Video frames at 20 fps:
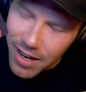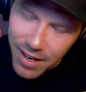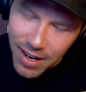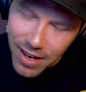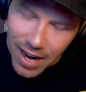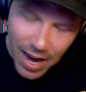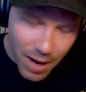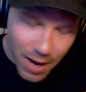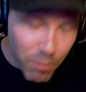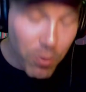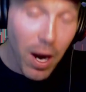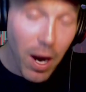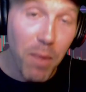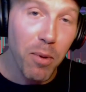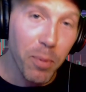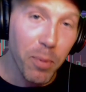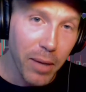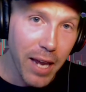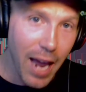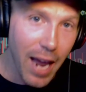and
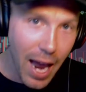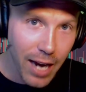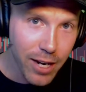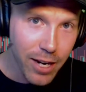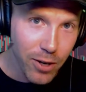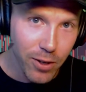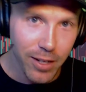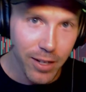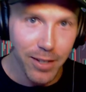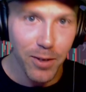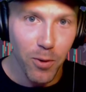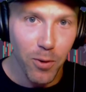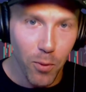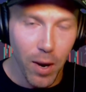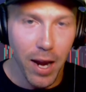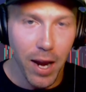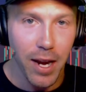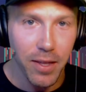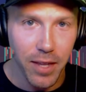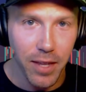probably accurate
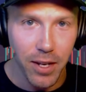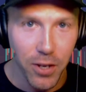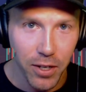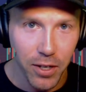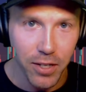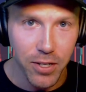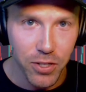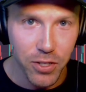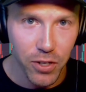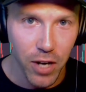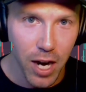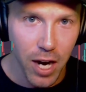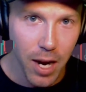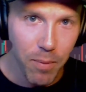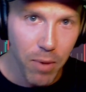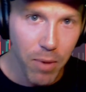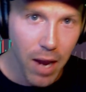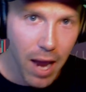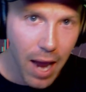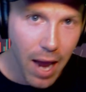way that you can
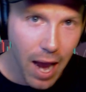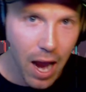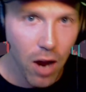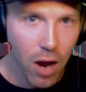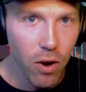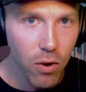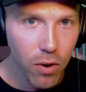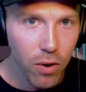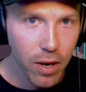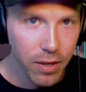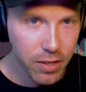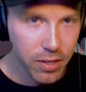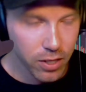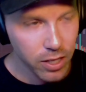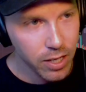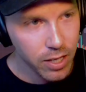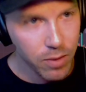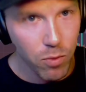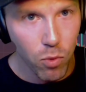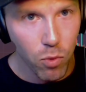describe how
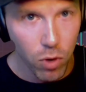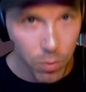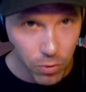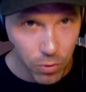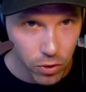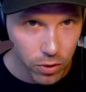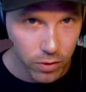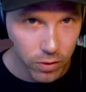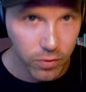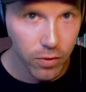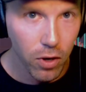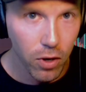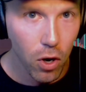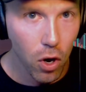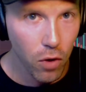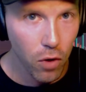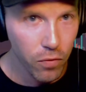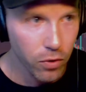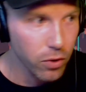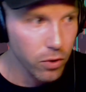Ethereum will move
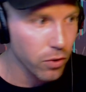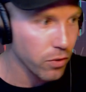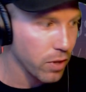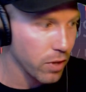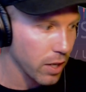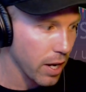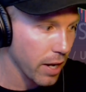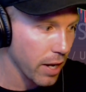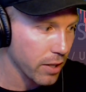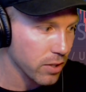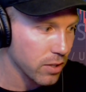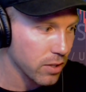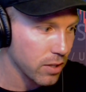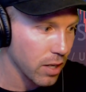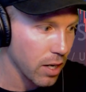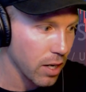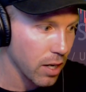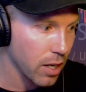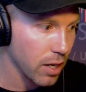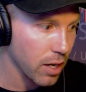over the next
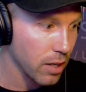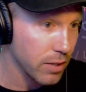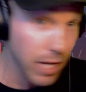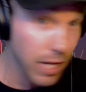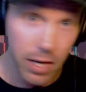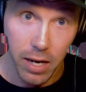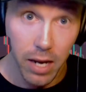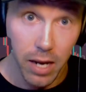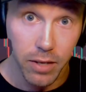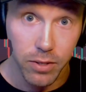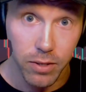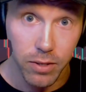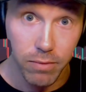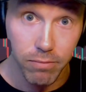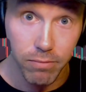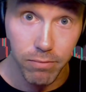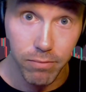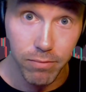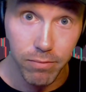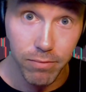10 days
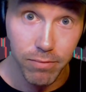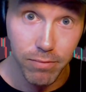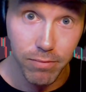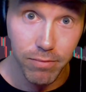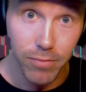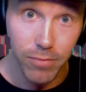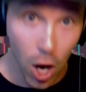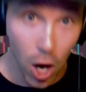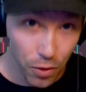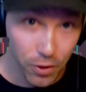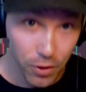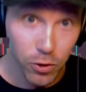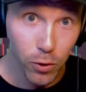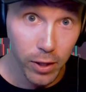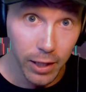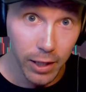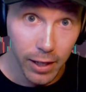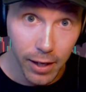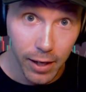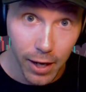on the
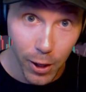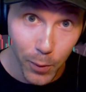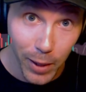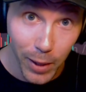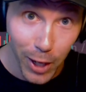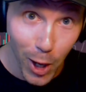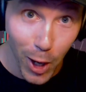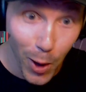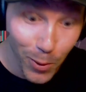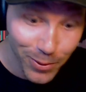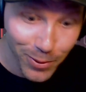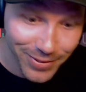toilet. Here we go.